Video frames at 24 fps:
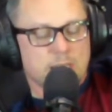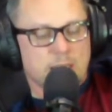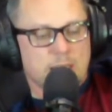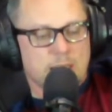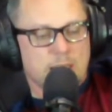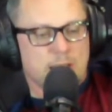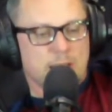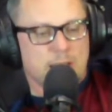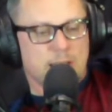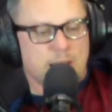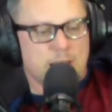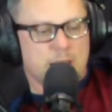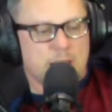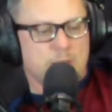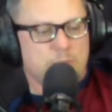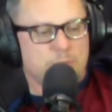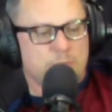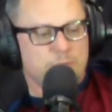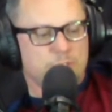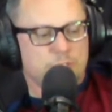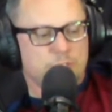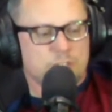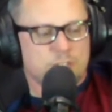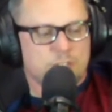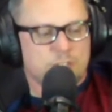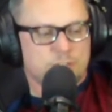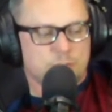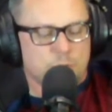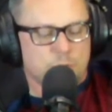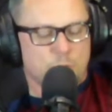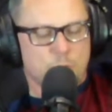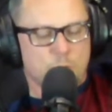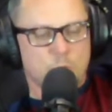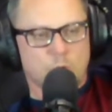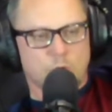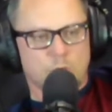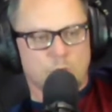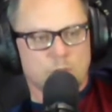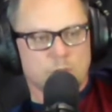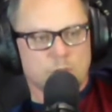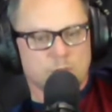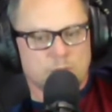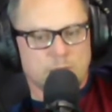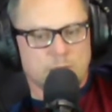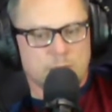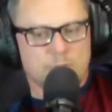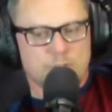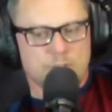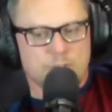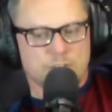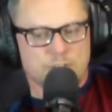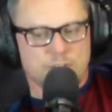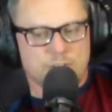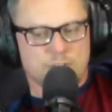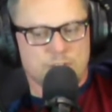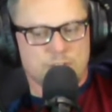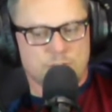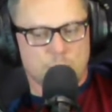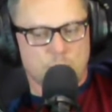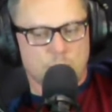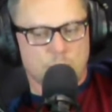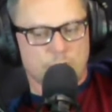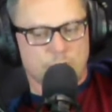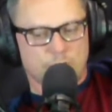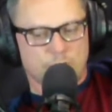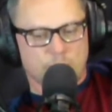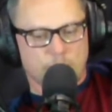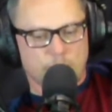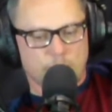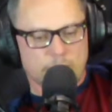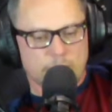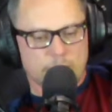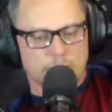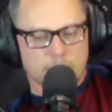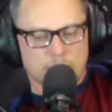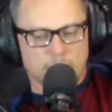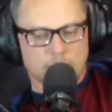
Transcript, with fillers: And I'm just sore. I'm just sore from it.